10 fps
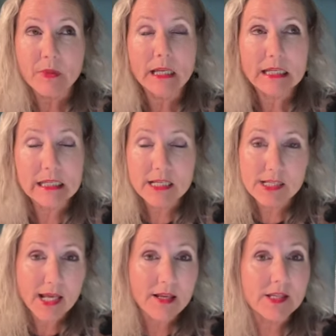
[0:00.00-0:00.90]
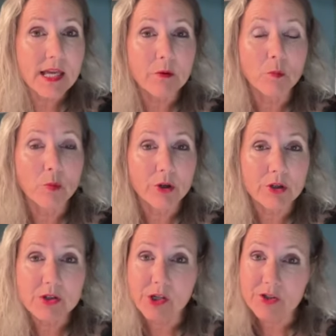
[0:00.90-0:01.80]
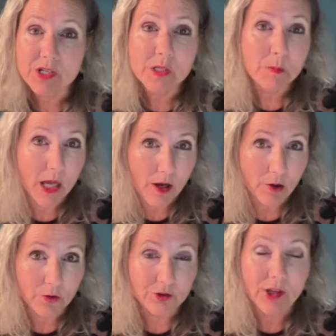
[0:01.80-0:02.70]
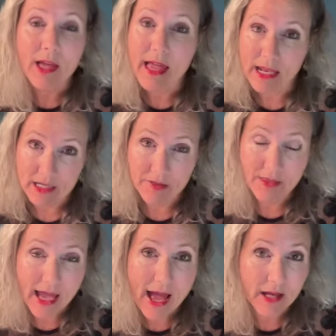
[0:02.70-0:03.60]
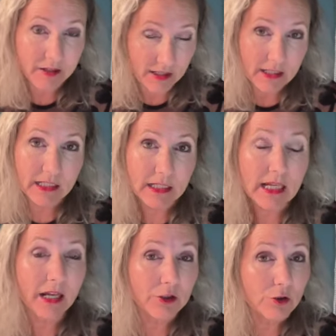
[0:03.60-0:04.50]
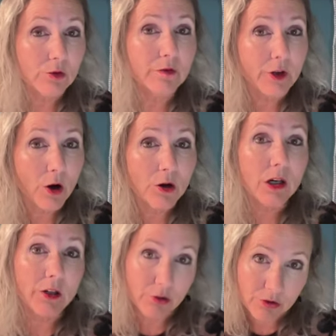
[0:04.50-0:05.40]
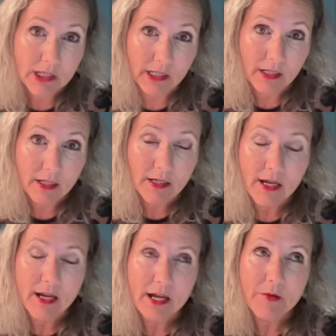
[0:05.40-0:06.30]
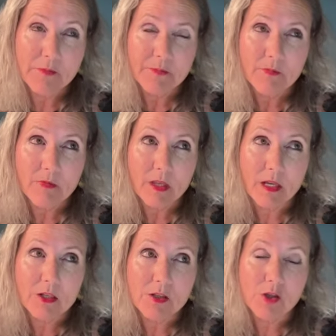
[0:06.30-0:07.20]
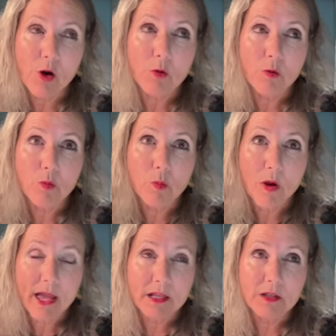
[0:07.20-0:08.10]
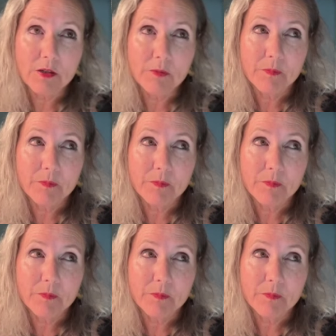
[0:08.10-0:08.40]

He says that words are spells, and in that he and Yuval agree. So when